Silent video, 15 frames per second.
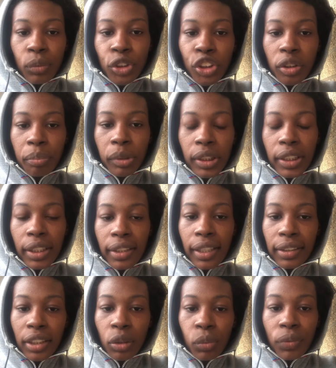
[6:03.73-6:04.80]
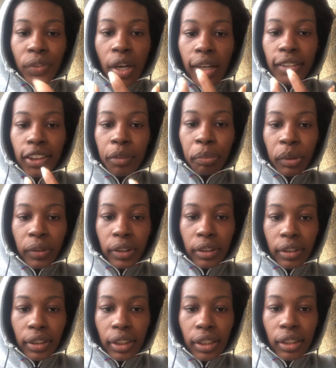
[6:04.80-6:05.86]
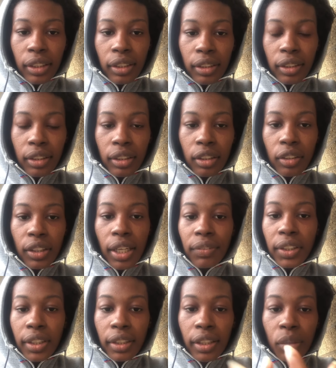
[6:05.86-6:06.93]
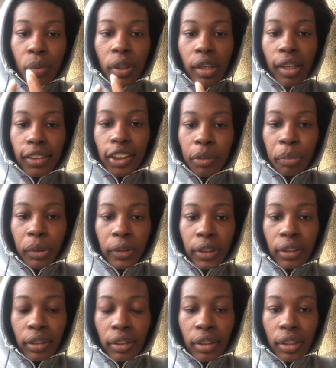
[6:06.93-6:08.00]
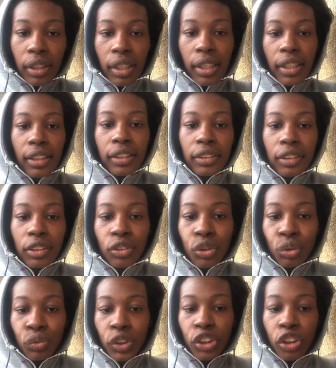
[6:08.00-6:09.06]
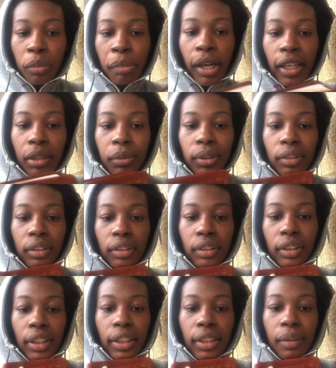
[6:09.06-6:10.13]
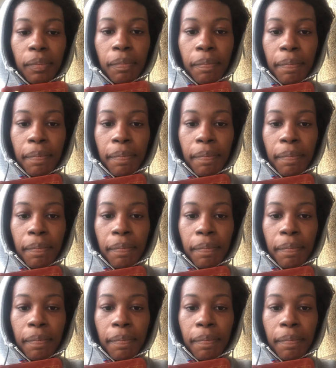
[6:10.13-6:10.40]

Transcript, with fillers: We should be connecting with God's Spirit, okay? You have to connect with God's Spirit and continue to read your Bible, okay?